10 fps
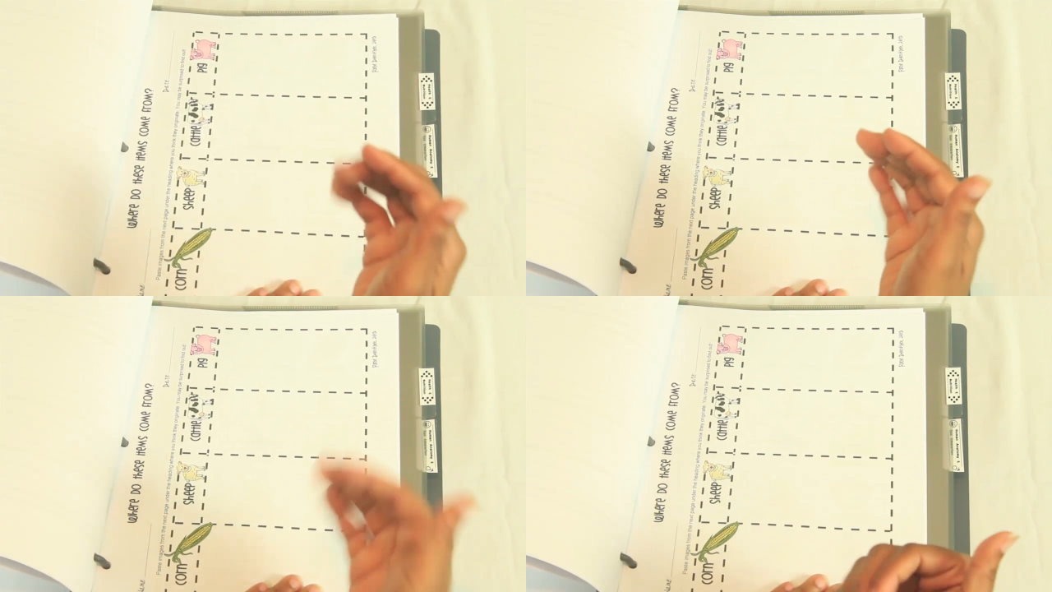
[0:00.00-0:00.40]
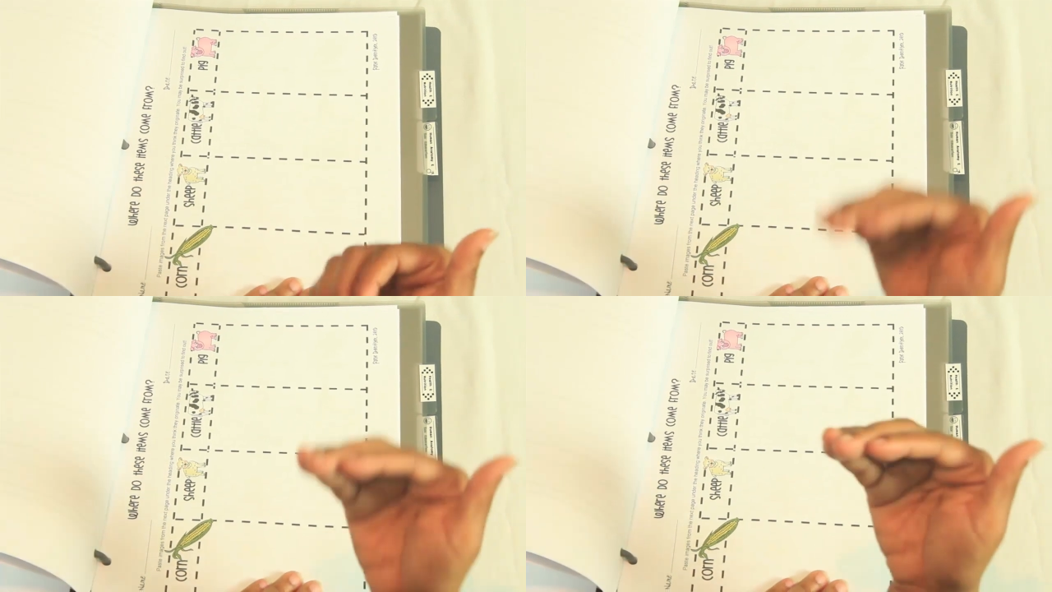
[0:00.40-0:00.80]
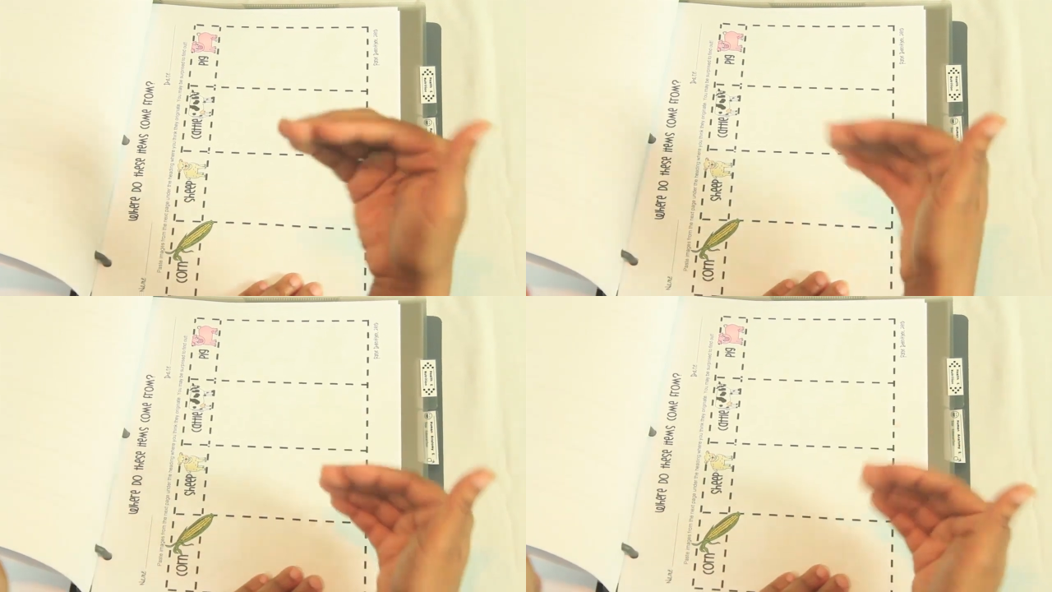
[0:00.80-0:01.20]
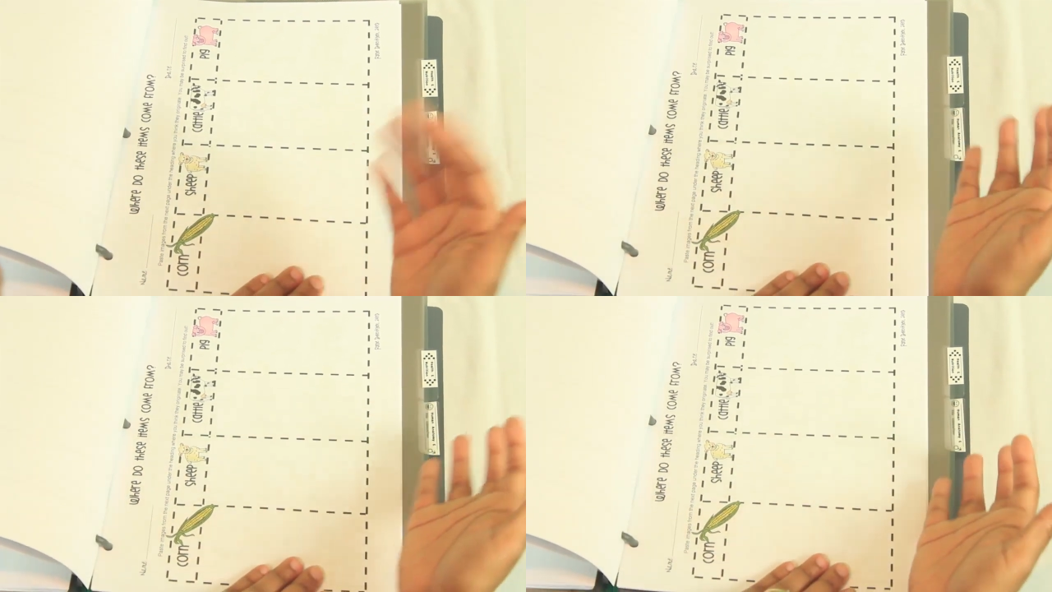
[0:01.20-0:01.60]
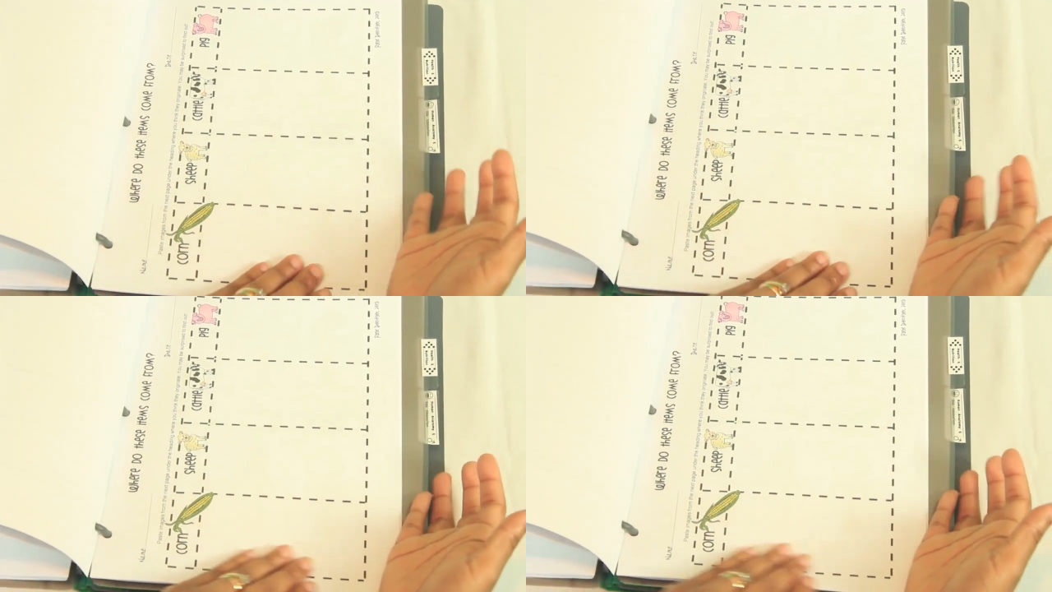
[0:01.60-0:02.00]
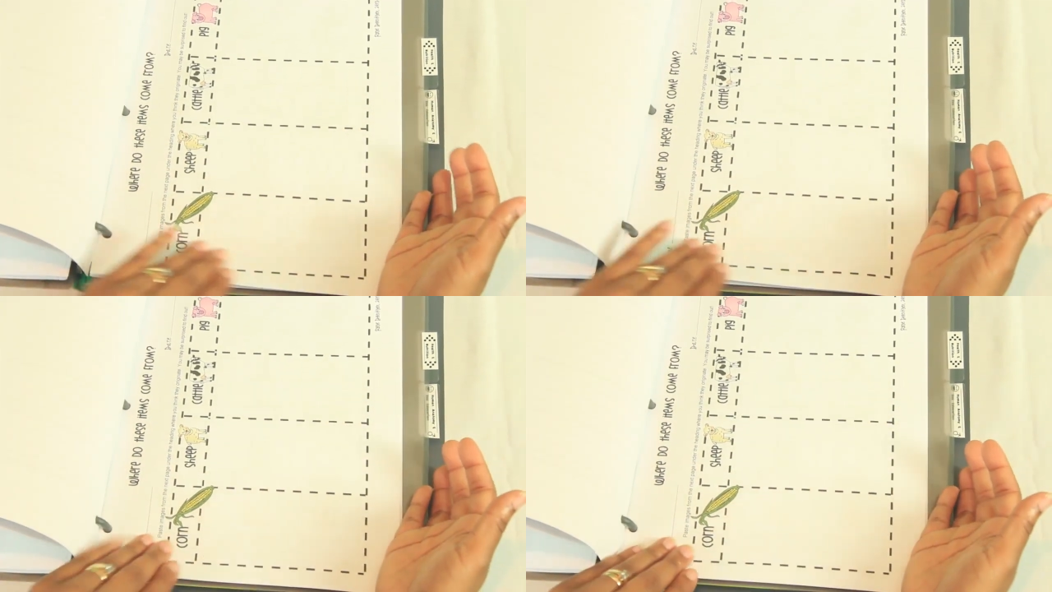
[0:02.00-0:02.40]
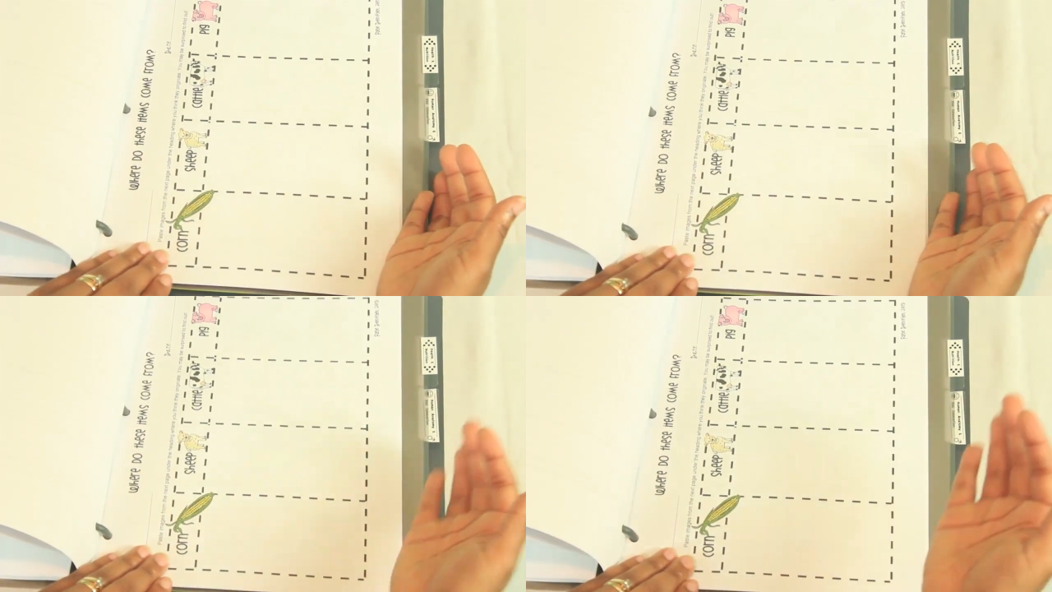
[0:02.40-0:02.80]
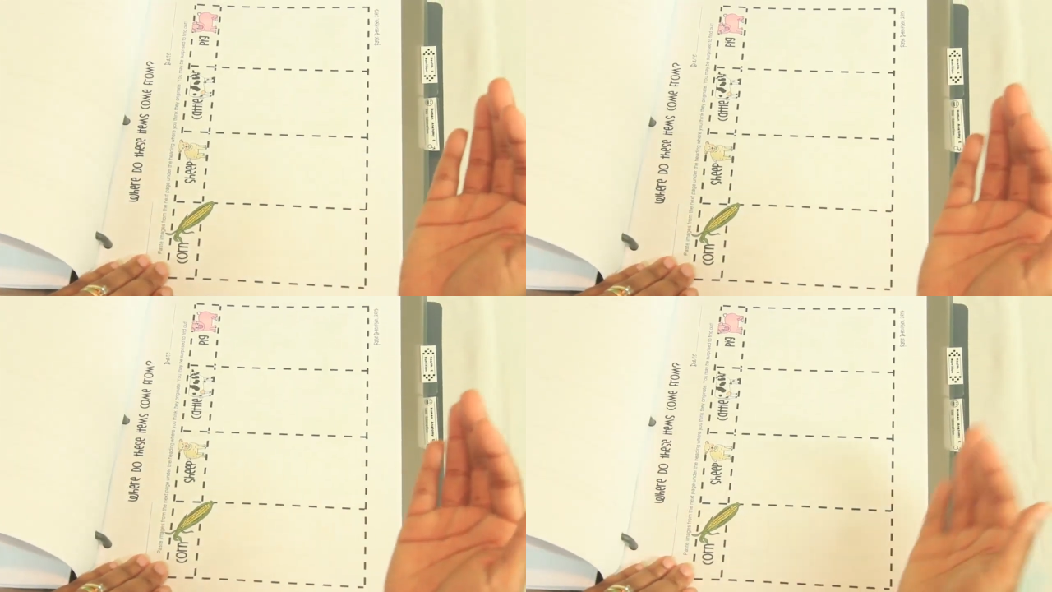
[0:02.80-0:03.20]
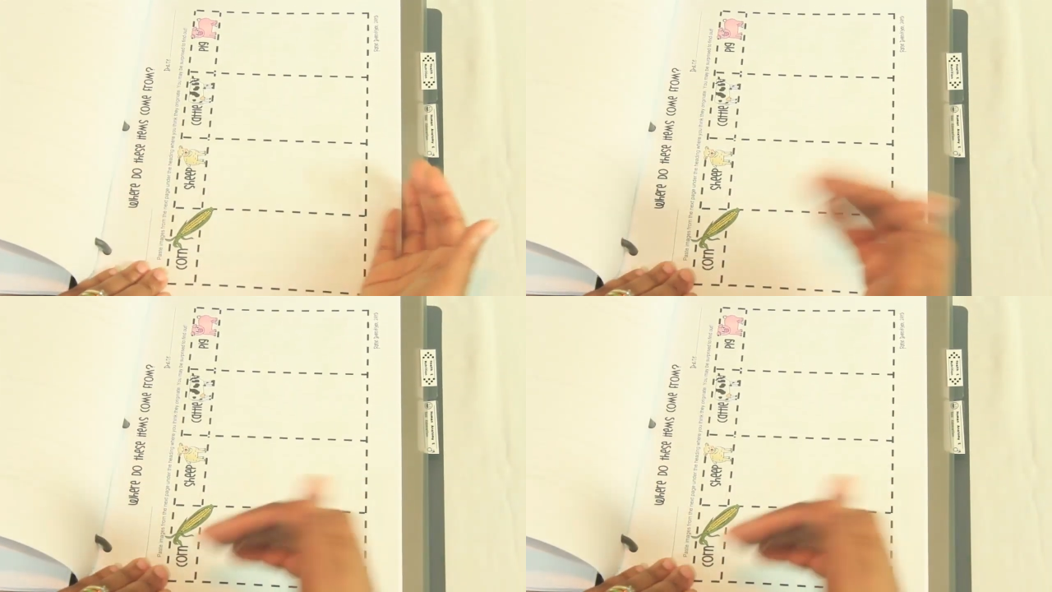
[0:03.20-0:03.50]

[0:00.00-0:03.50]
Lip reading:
No face is visible, so there are no lips to read.